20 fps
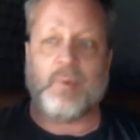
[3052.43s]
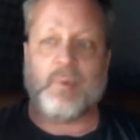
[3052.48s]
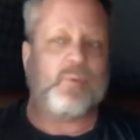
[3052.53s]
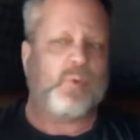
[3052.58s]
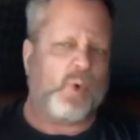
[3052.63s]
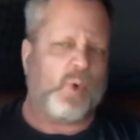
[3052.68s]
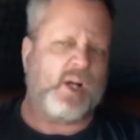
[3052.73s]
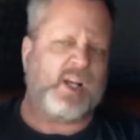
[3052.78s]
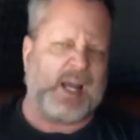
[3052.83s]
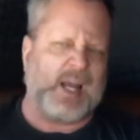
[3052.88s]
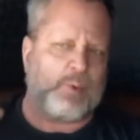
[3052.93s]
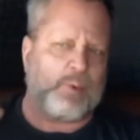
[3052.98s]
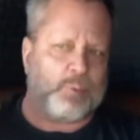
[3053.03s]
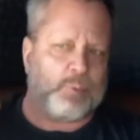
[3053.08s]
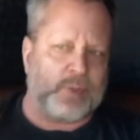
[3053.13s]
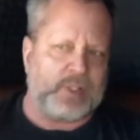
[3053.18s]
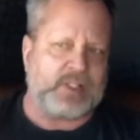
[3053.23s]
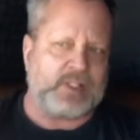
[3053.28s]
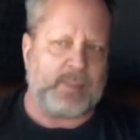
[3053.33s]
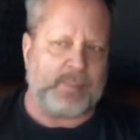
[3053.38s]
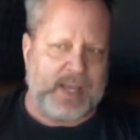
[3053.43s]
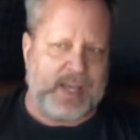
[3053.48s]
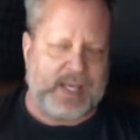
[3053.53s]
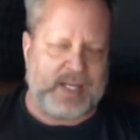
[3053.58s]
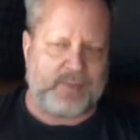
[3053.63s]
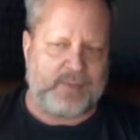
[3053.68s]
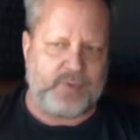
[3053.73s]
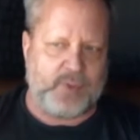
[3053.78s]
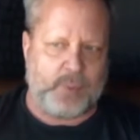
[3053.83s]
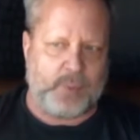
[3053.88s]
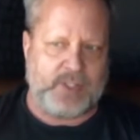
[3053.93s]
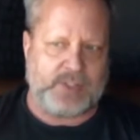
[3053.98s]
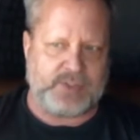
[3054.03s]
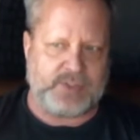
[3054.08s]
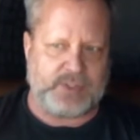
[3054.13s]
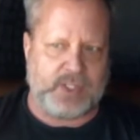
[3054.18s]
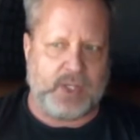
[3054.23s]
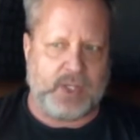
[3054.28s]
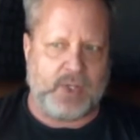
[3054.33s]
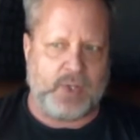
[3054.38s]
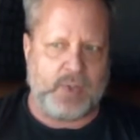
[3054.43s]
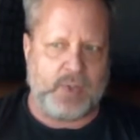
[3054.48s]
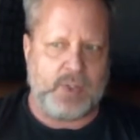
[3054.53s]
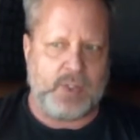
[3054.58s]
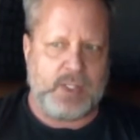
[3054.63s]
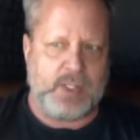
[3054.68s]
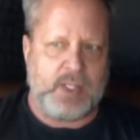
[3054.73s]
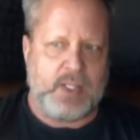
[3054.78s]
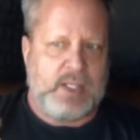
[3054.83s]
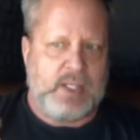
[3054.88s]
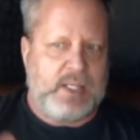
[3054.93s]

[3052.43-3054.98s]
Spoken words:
before it got really bad a few weeks ago,